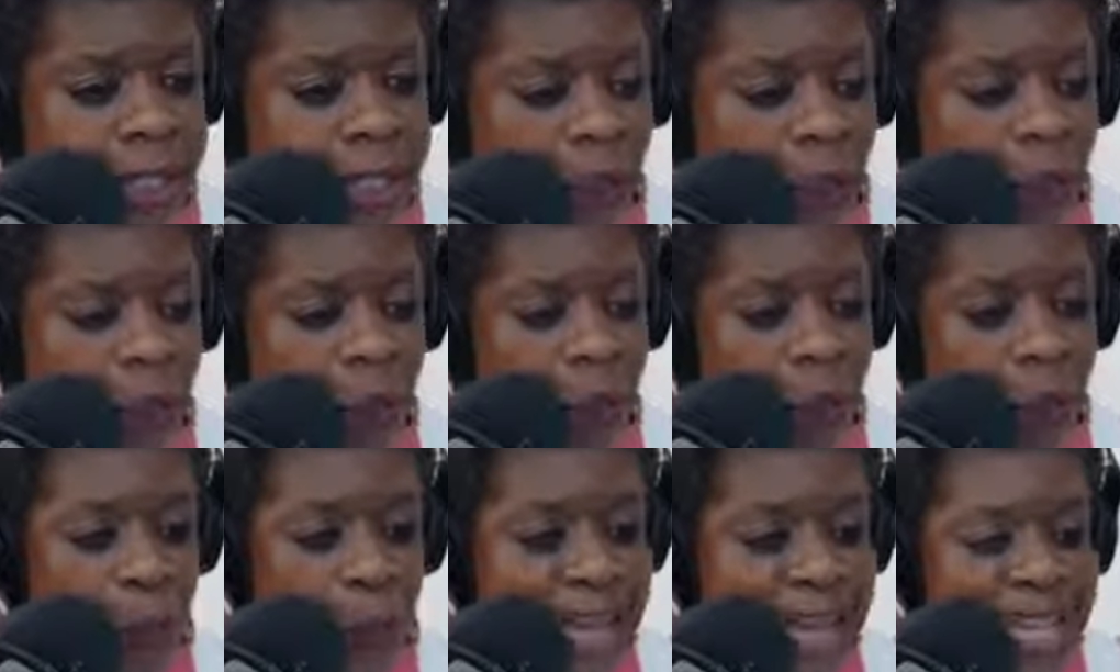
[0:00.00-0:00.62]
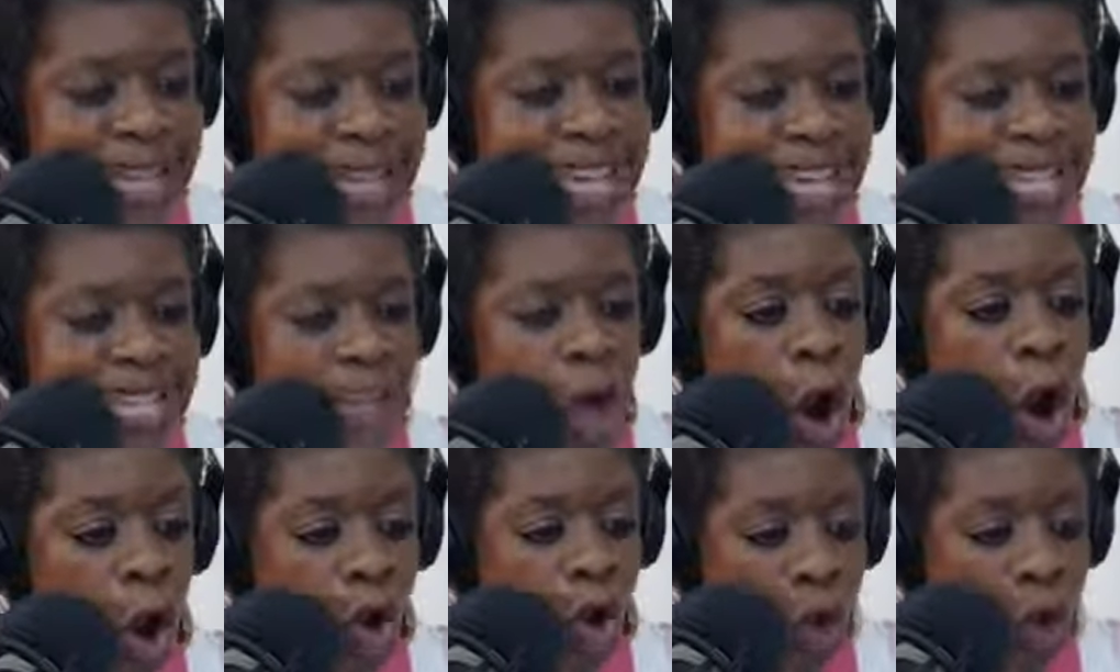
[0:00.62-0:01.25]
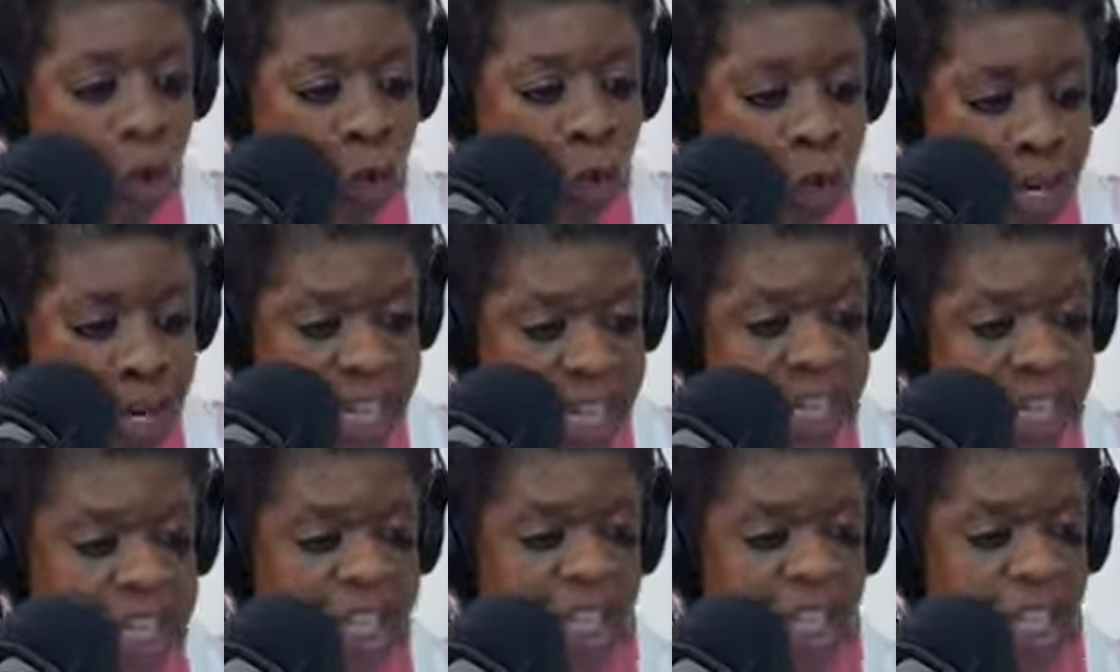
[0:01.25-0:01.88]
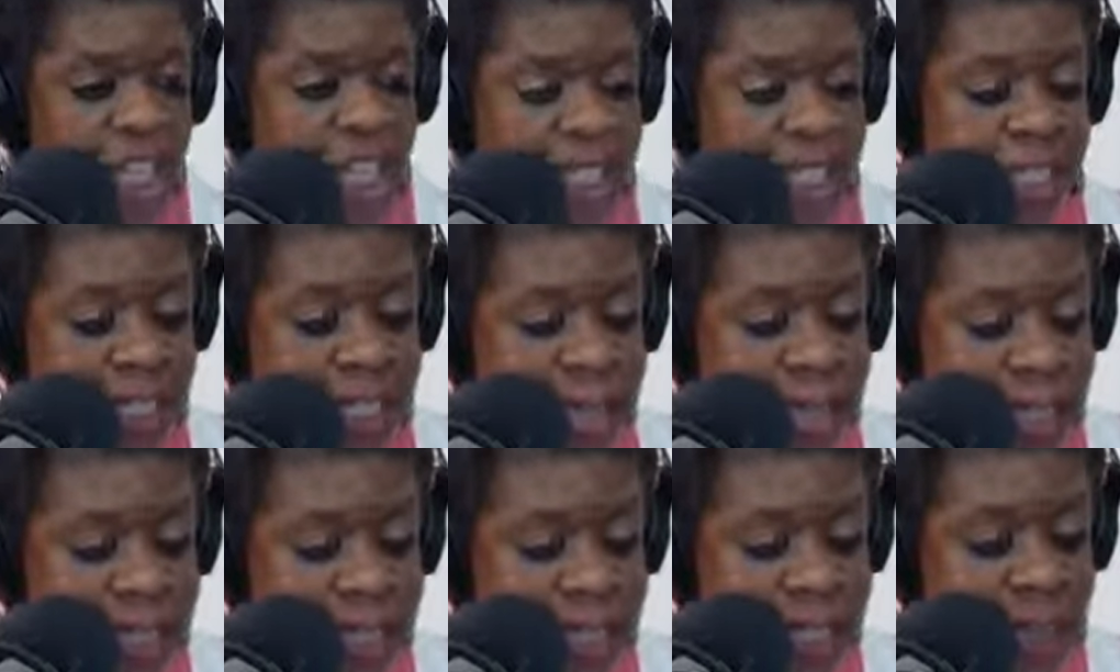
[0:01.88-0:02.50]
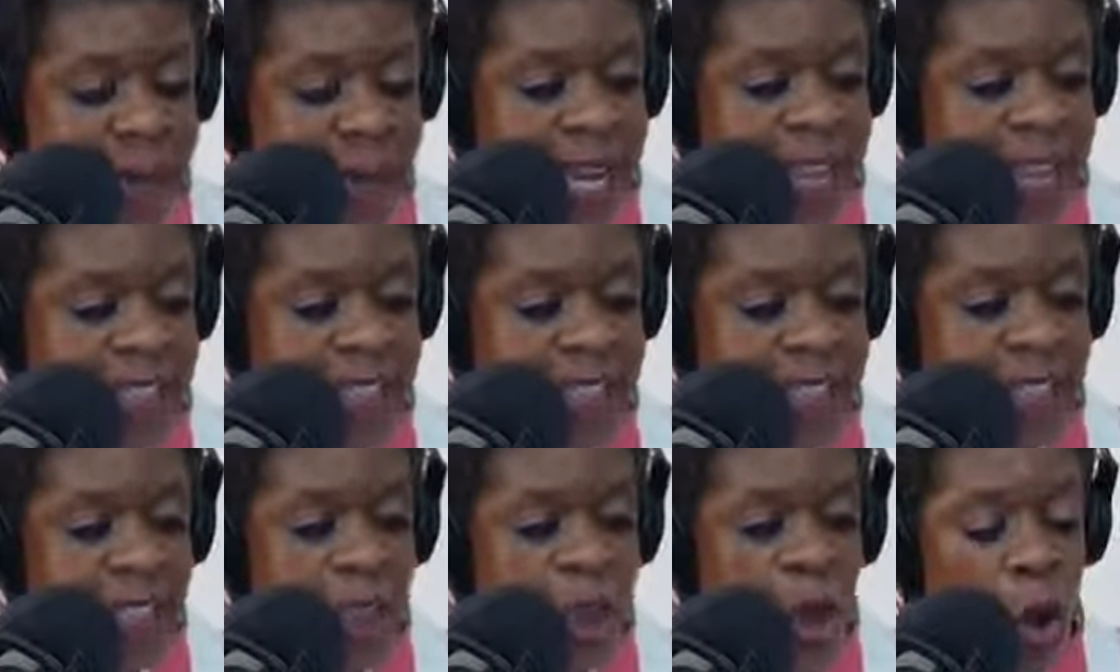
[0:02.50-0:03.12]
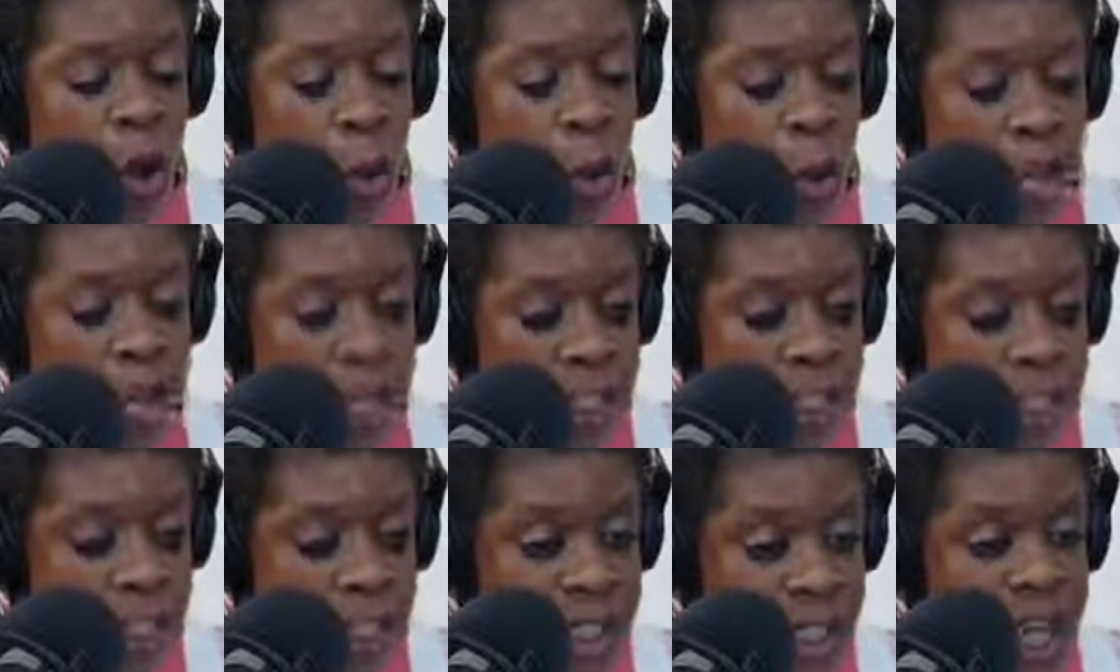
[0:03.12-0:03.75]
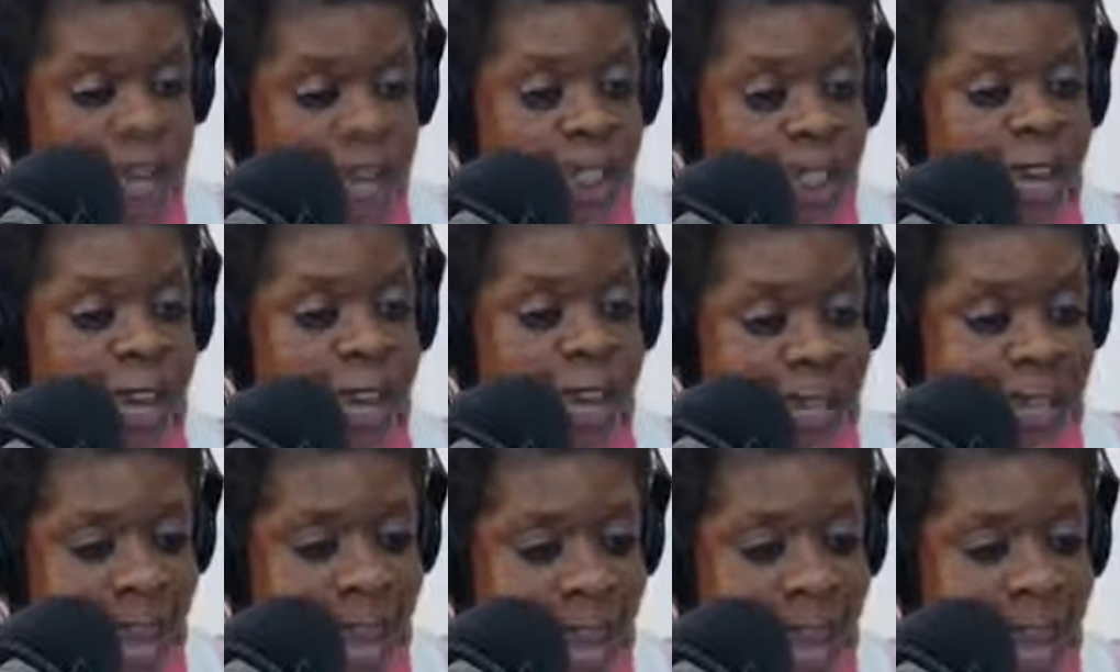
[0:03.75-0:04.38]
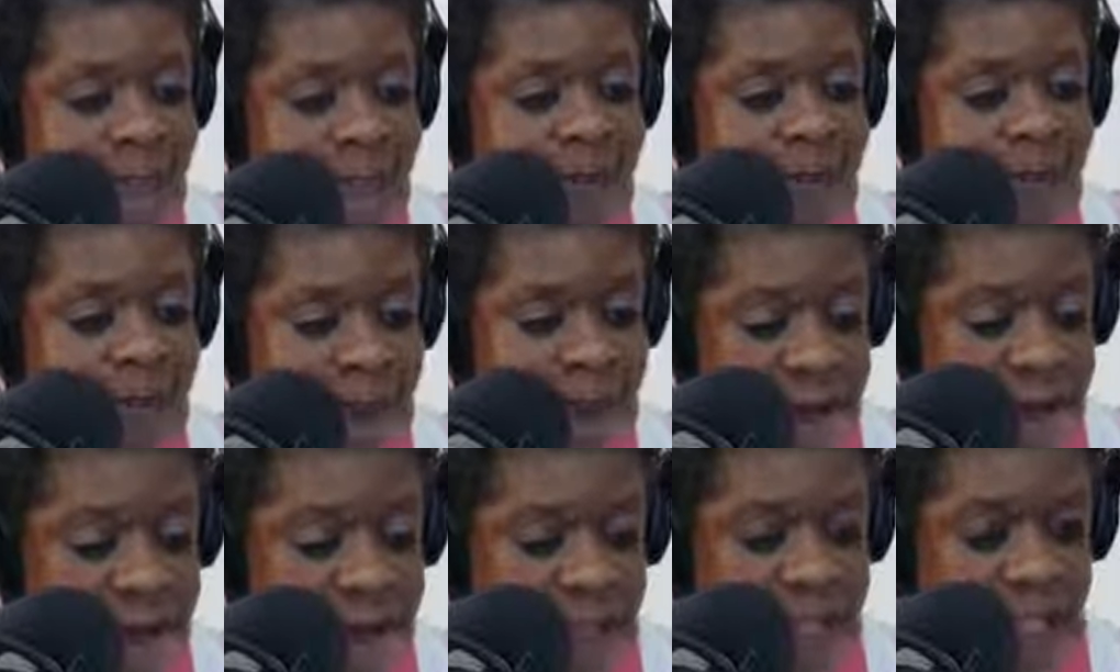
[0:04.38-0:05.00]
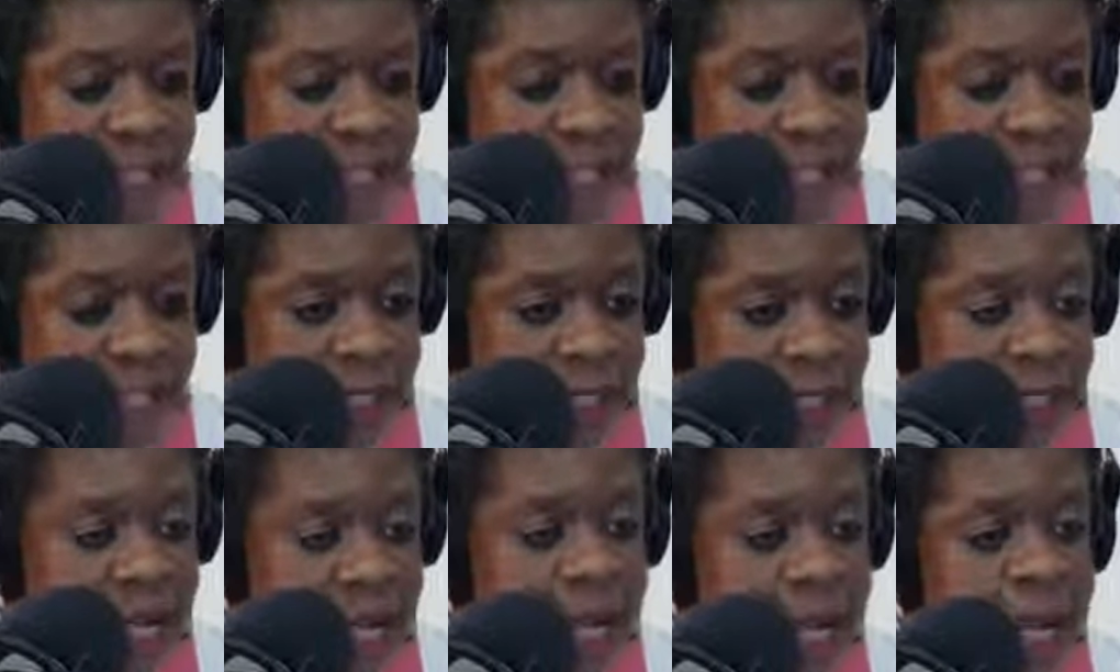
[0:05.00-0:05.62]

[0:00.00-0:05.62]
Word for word: No, we need courageous spaces where shit can be faced.